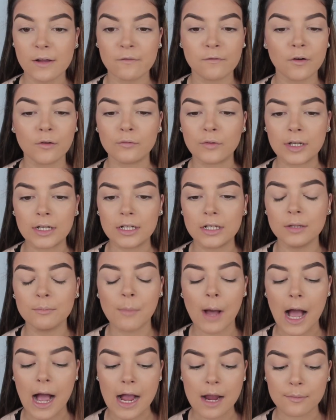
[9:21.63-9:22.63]
For real,
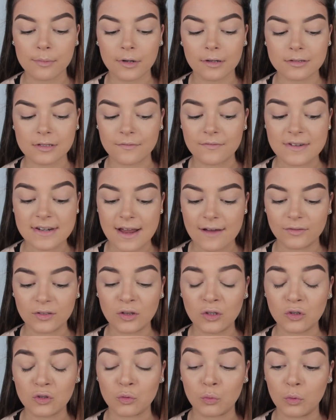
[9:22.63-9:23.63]
my eyebrows have never
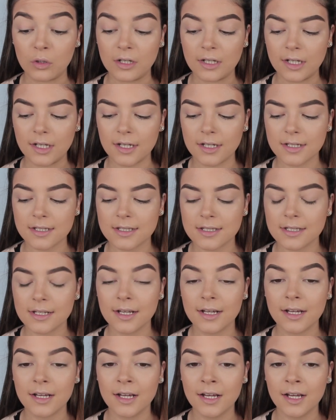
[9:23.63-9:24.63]
looked worse,
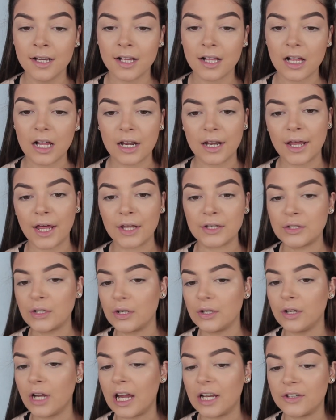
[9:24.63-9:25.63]
and I
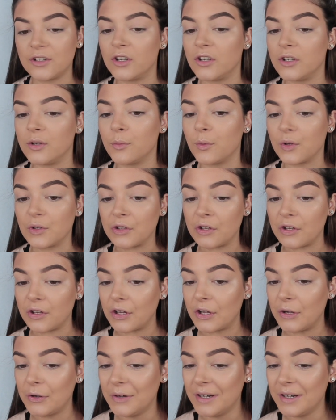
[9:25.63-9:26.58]
don't know what to do.